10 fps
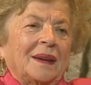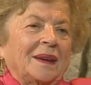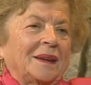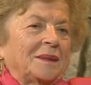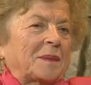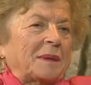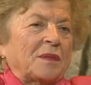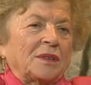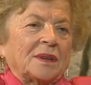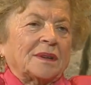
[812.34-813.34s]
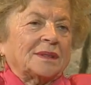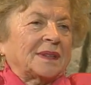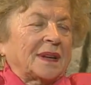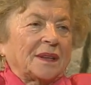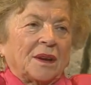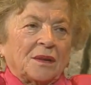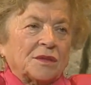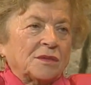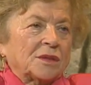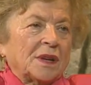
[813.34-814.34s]
And my mother said, no,
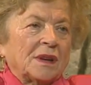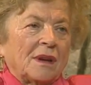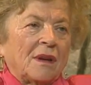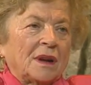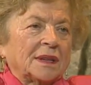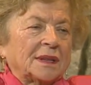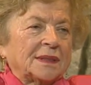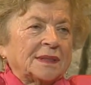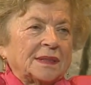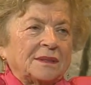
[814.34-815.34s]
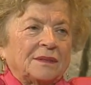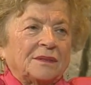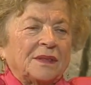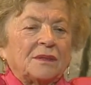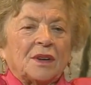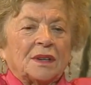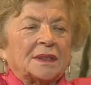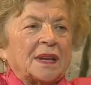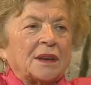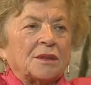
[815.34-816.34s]
you're the oldest, and we want to
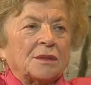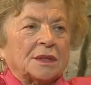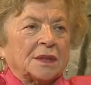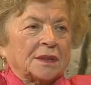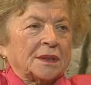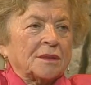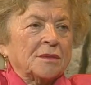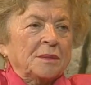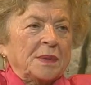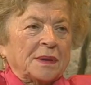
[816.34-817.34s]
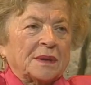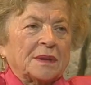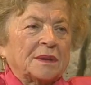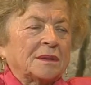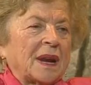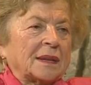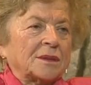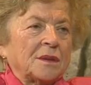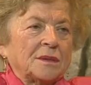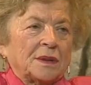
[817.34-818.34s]
take you into the chuppah, and you're
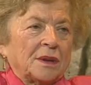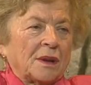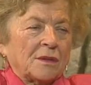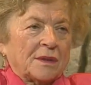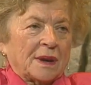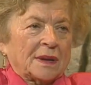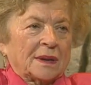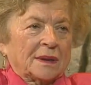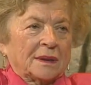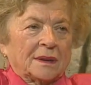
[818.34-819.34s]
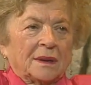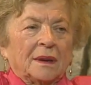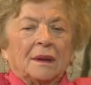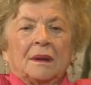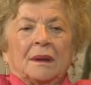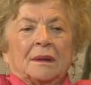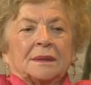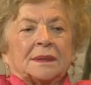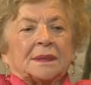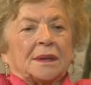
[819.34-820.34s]
not going nowhere.
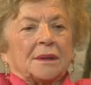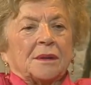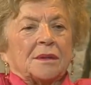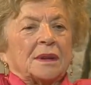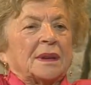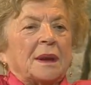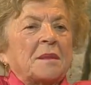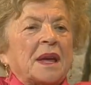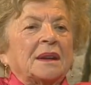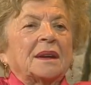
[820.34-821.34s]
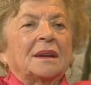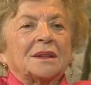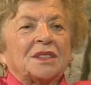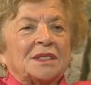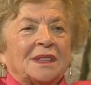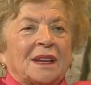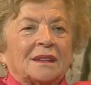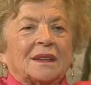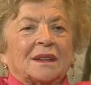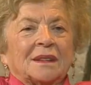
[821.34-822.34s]
So in America, she
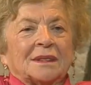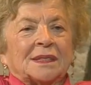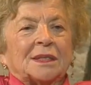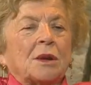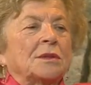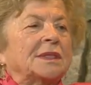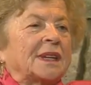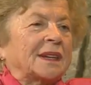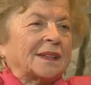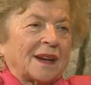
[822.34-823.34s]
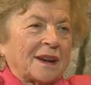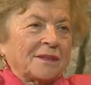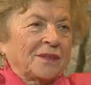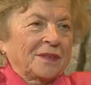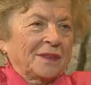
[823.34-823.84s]
said, the stones are safe,